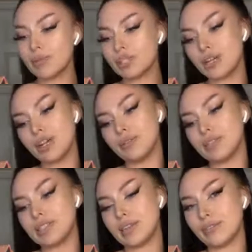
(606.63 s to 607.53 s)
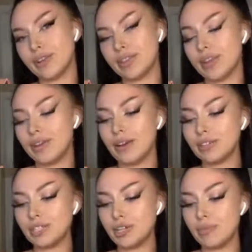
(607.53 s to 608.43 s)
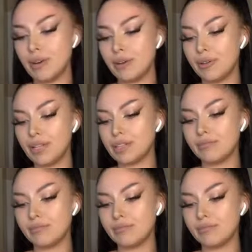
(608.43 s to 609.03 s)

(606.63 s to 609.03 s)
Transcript: which I know is different than non-GMO.